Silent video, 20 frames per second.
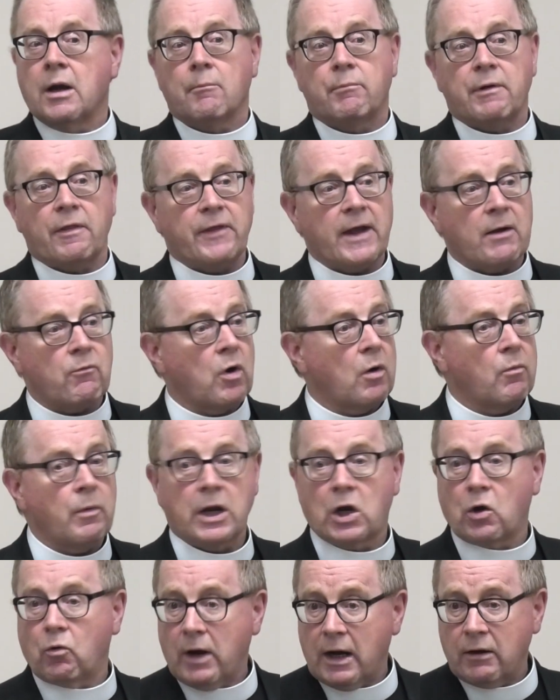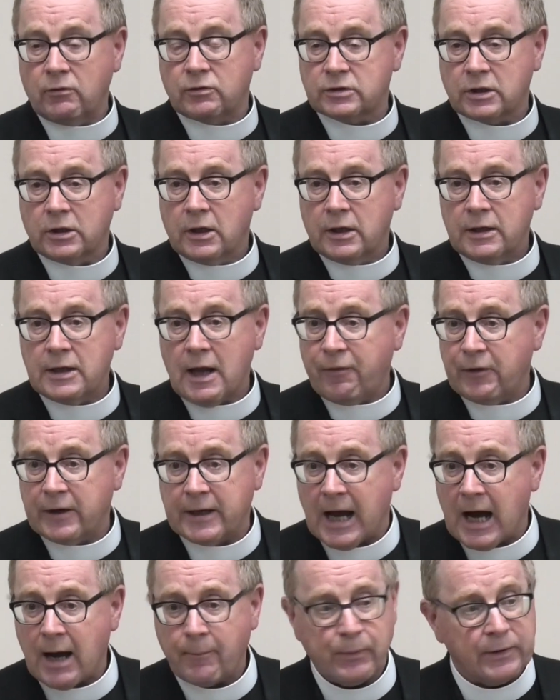But then when we go out, nothing
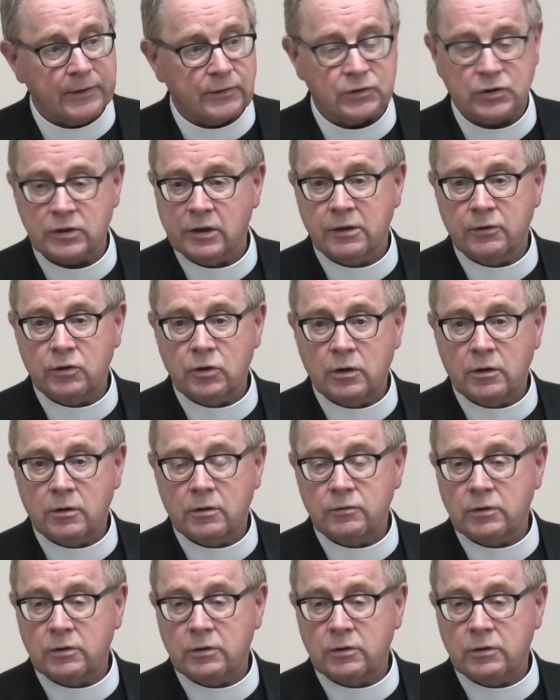happens.